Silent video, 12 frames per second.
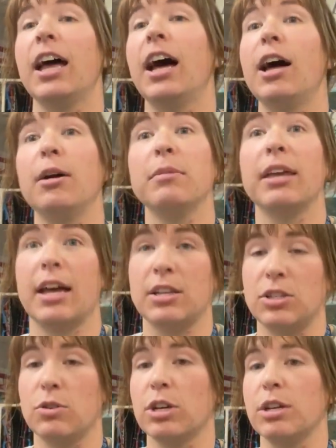Um, yeah.
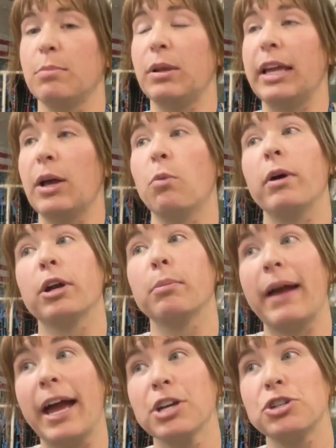Yes, you can plant winter
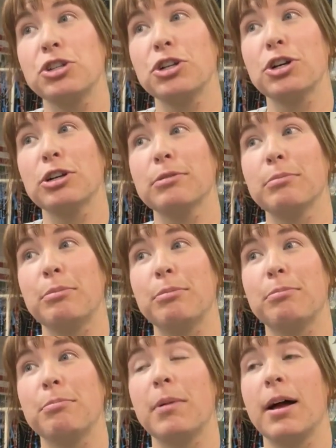pasture,
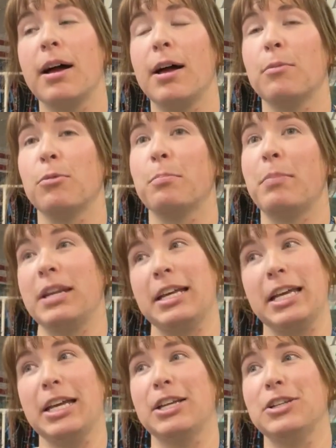mm. um, but
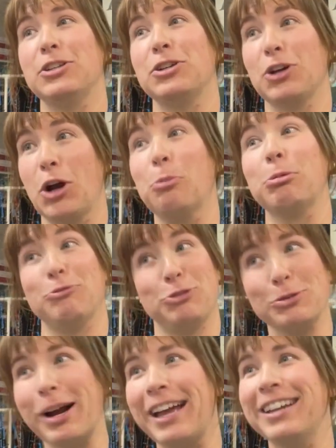again, you're hoping
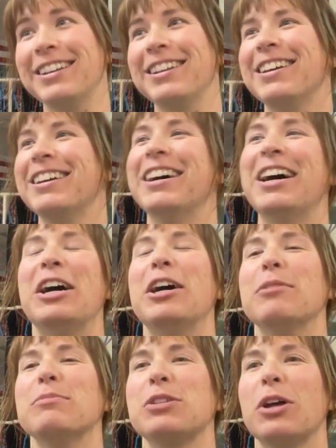for rain.
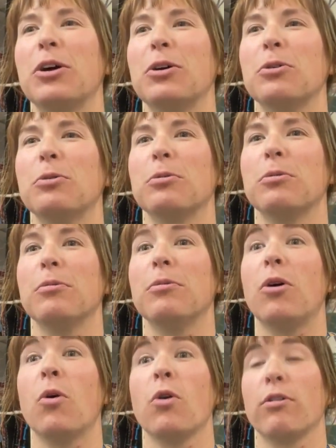Yeah. Um, so,
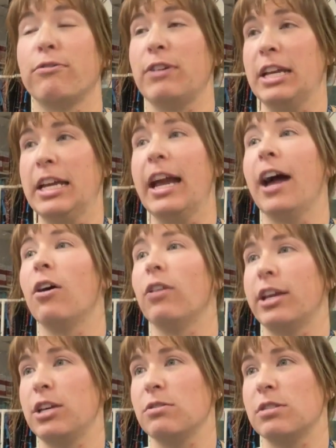or feeding out,
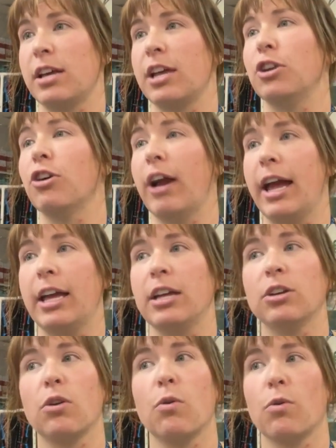like you said,
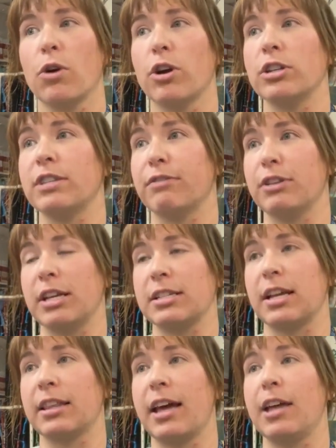grain, corn, different
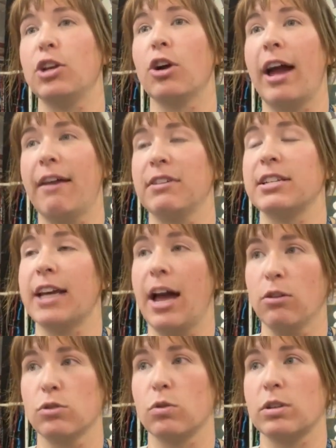things like that. You're having to
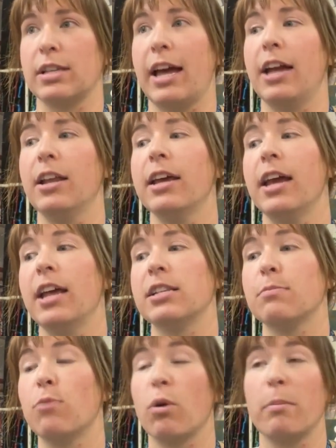outsource that.
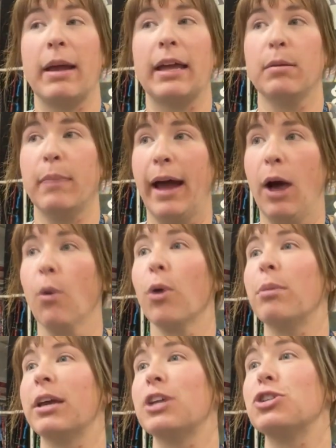It's more
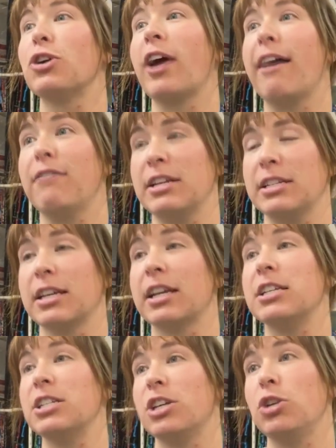manpower because you're having to
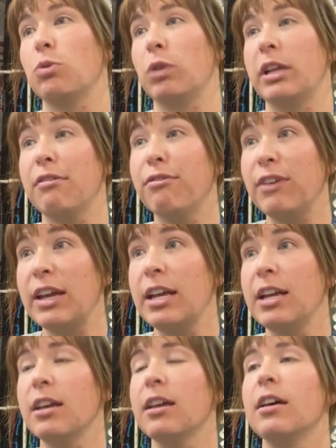continually
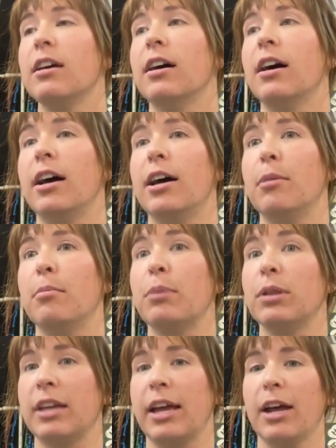feed um,
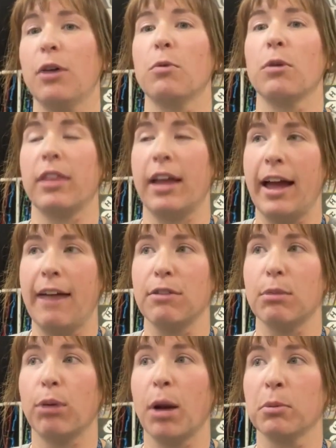put that out where they have
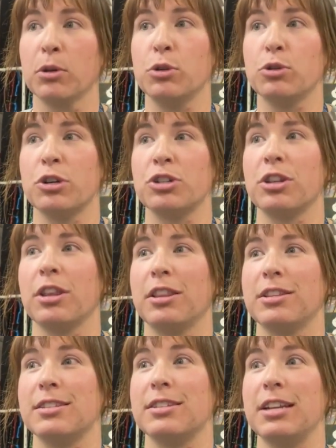the proper nutrition that
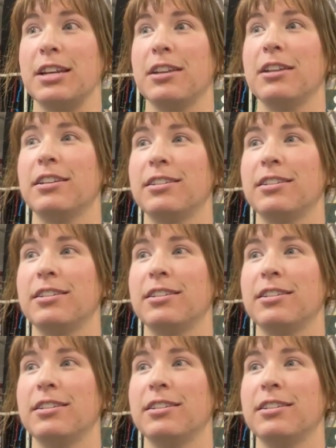is needed.